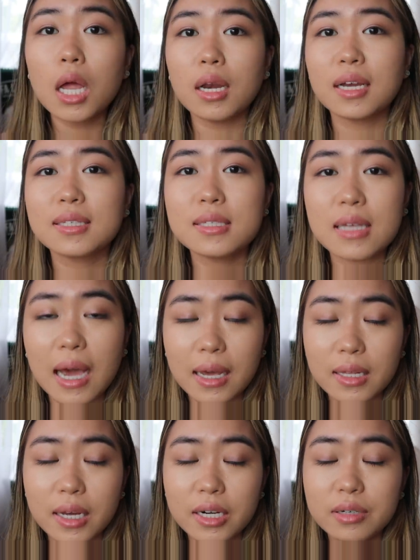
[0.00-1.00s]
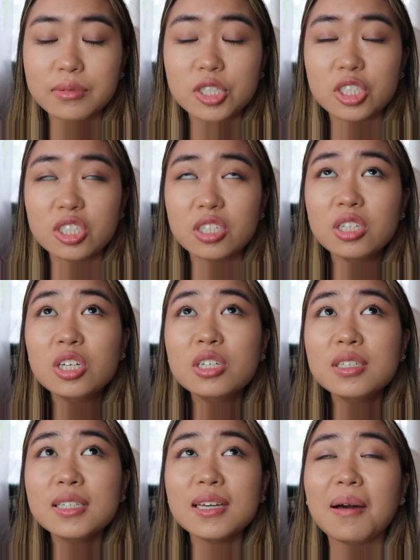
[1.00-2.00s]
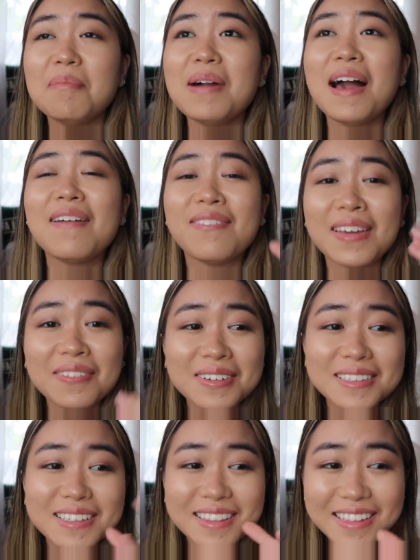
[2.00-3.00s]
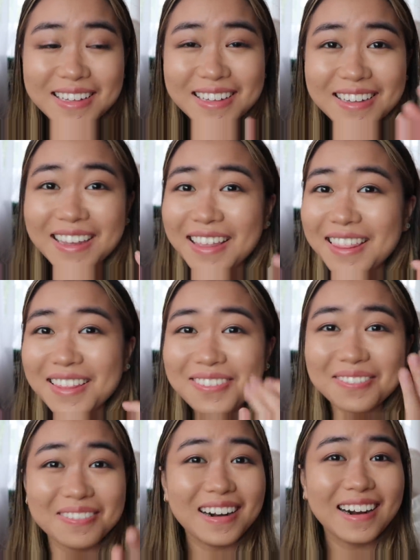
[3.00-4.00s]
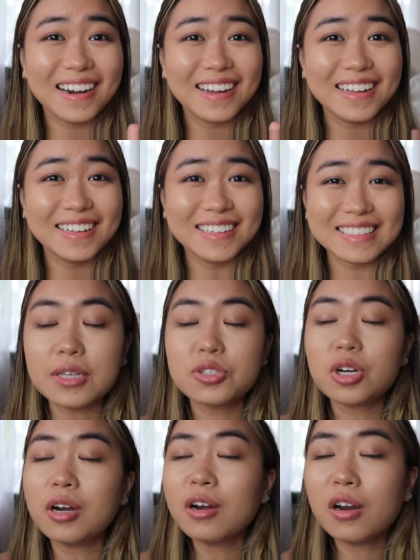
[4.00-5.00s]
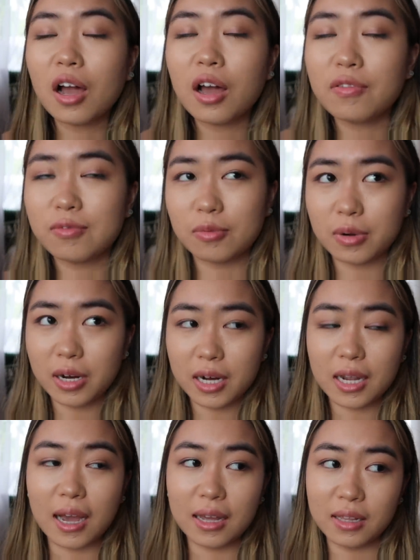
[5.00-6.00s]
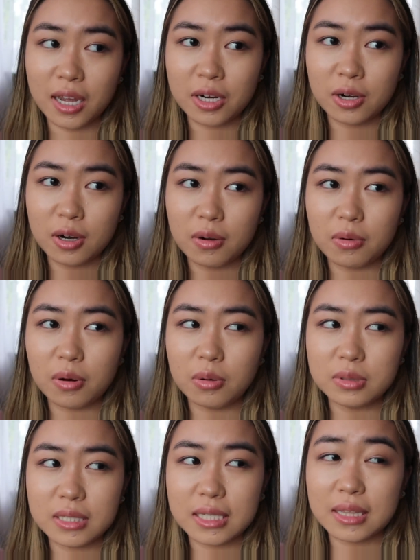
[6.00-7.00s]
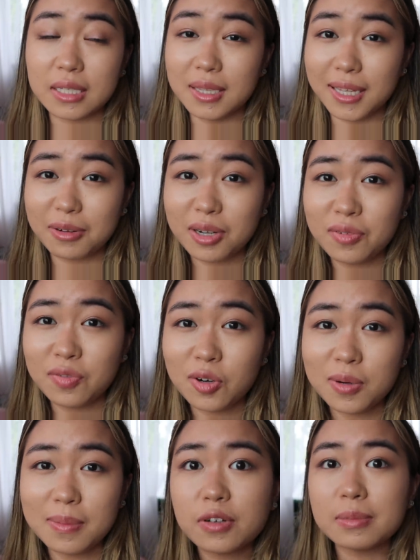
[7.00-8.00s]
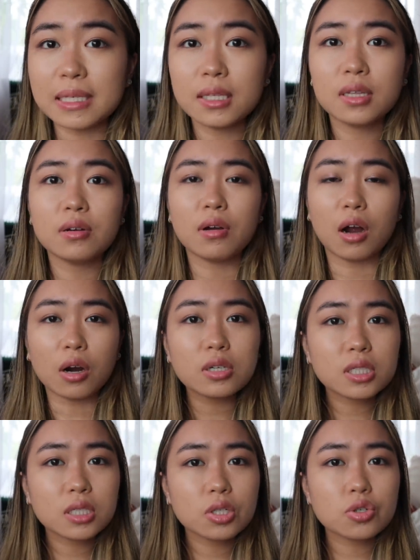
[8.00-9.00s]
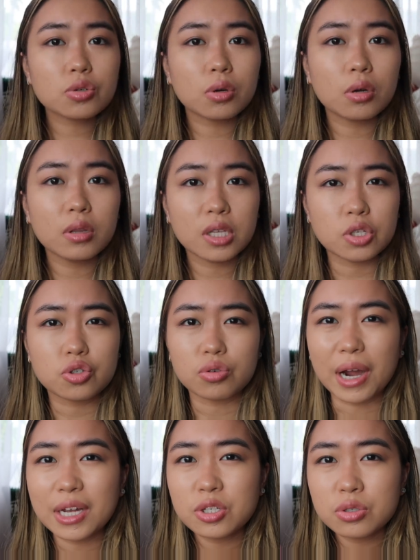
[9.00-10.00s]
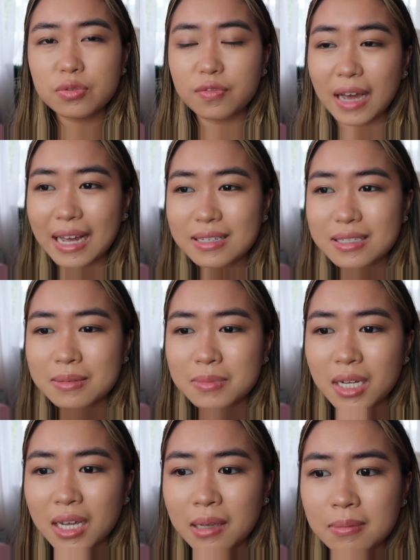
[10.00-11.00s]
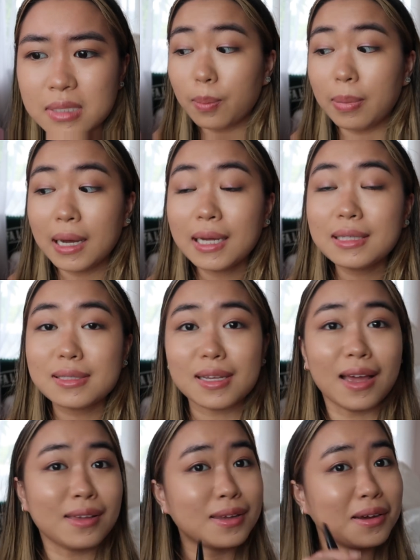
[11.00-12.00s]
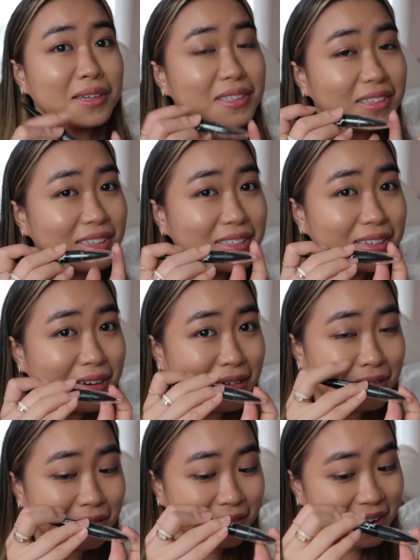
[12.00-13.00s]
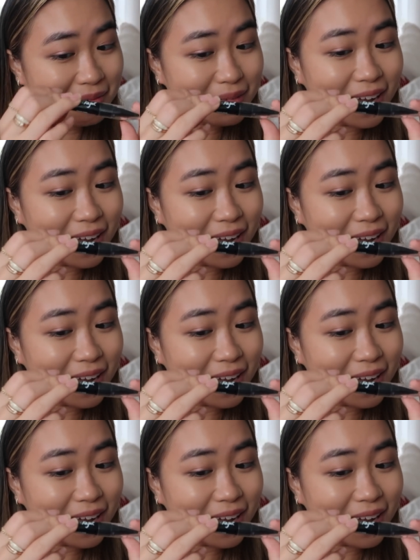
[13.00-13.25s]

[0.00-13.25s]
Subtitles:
Next is eyeliner, which is literally my favorite thing in the world. I started off wearing eyeliner only in the liquid form. For me, they're hard to control. They dry too fast sometimes, but I got this cream